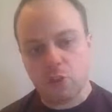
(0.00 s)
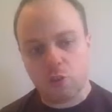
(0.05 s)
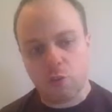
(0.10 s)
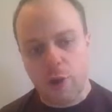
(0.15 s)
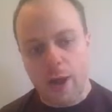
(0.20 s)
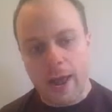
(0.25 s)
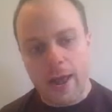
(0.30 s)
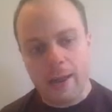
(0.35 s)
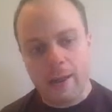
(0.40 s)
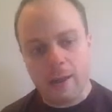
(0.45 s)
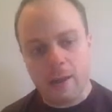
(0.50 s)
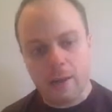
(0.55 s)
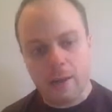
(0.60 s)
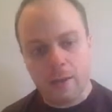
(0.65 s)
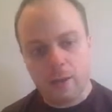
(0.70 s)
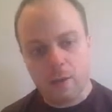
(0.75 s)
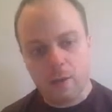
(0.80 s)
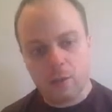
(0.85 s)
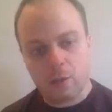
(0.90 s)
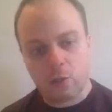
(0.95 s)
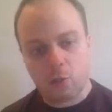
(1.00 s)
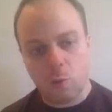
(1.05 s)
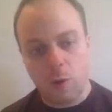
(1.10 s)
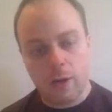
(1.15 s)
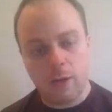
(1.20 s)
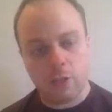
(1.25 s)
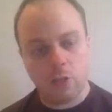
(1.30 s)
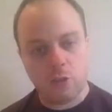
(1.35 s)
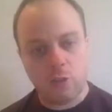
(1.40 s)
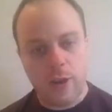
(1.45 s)
Strat or
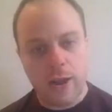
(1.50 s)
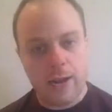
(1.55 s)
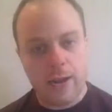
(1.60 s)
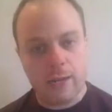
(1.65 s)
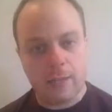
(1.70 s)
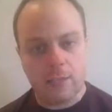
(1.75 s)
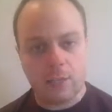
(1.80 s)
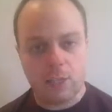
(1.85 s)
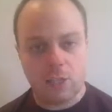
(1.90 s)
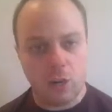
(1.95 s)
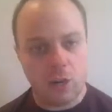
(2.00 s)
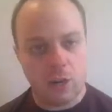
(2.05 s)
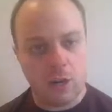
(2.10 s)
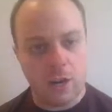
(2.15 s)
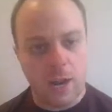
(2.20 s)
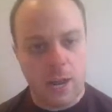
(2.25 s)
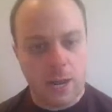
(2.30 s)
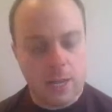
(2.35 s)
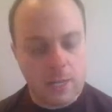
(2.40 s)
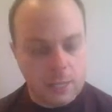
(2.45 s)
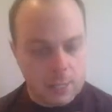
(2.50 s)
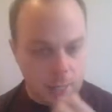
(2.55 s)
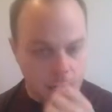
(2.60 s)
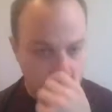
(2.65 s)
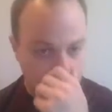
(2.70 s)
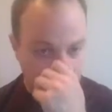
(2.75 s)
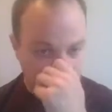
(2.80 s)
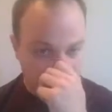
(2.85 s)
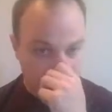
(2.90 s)
Squire Strat it started as,